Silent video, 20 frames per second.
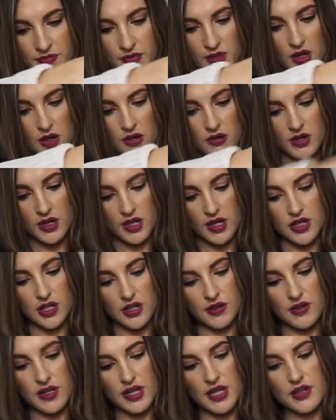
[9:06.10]
Oh look,
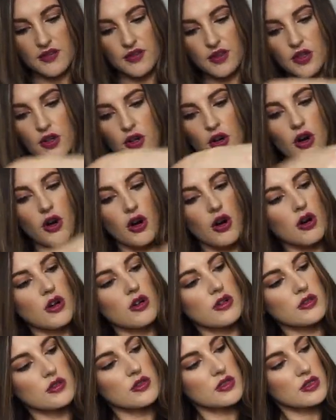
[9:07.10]
you've even
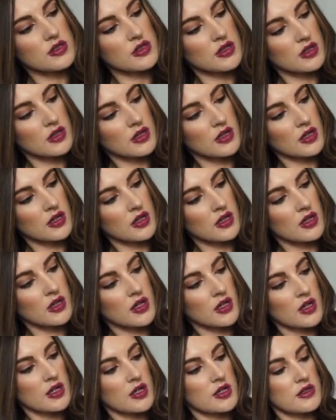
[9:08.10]
got,
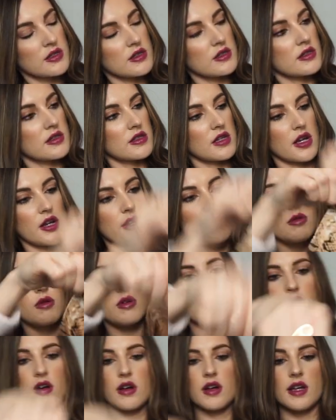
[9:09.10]
so
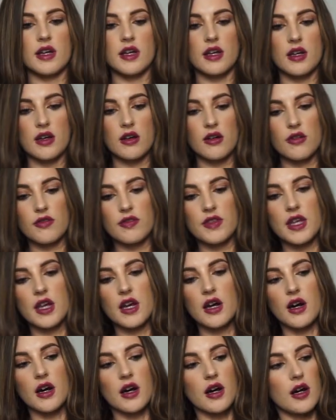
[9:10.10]
on the
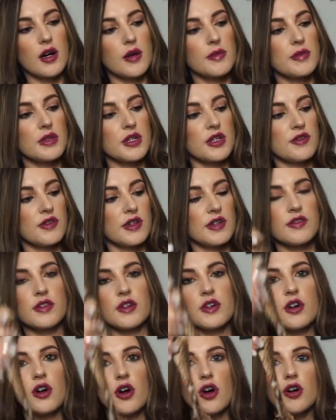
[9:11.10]
arm, you've even
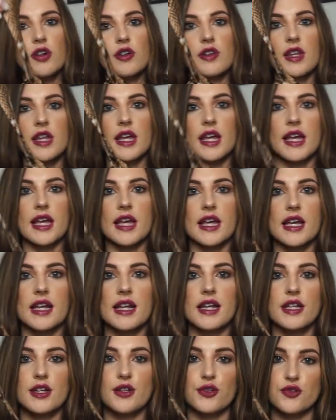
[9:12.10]
got the
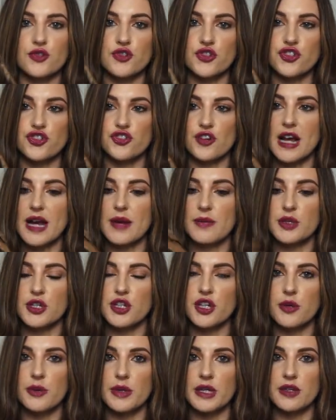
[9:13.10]
little strap, you
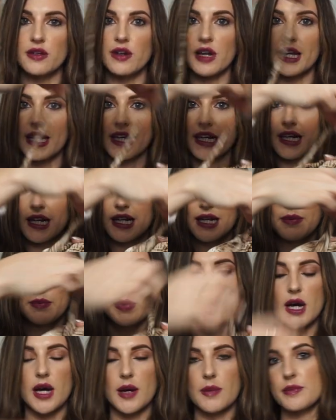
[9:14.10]
know, where you like clip
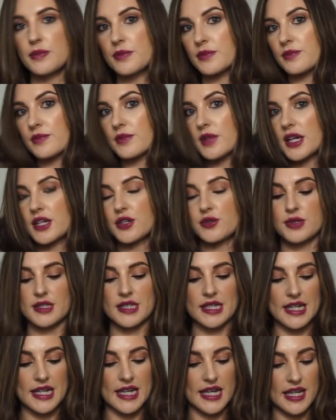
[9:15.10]
up like your
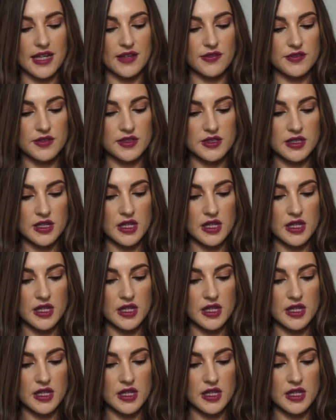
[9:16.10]
sleeves.